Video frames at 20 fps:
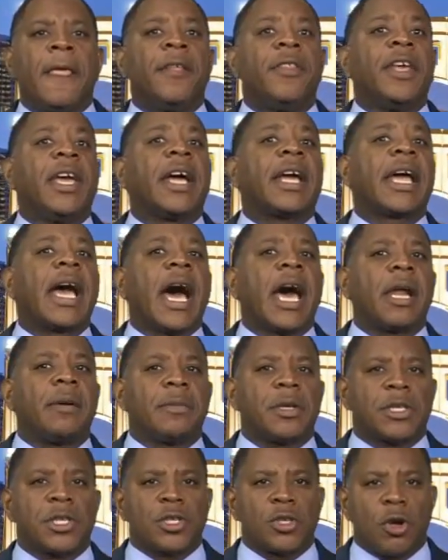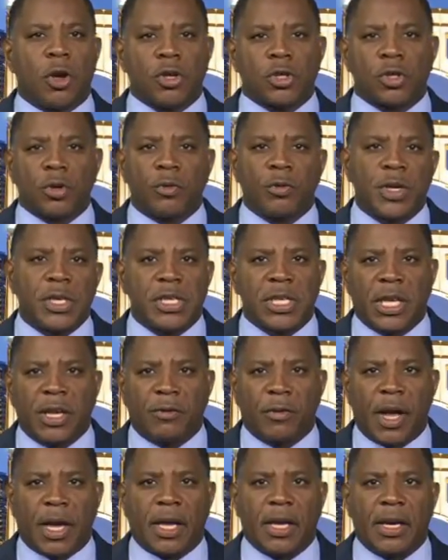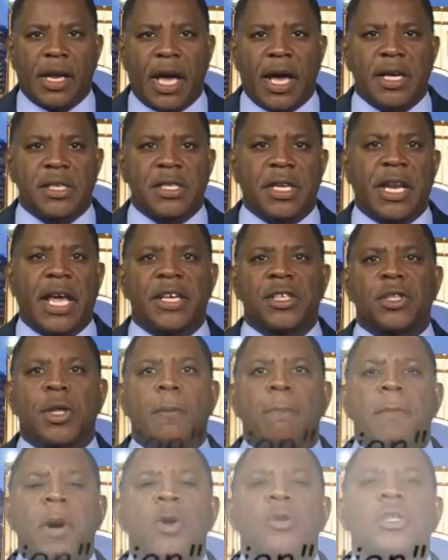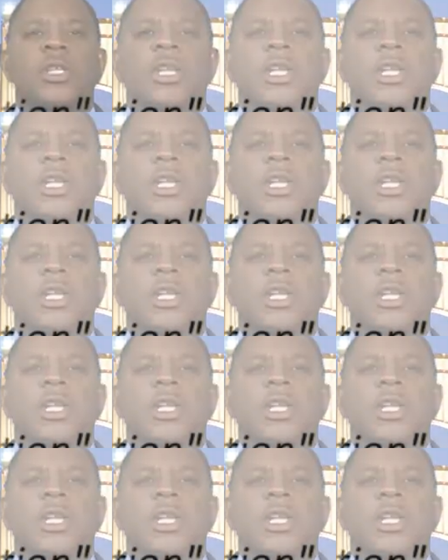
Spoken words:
The Economist has also recently recognized it as the most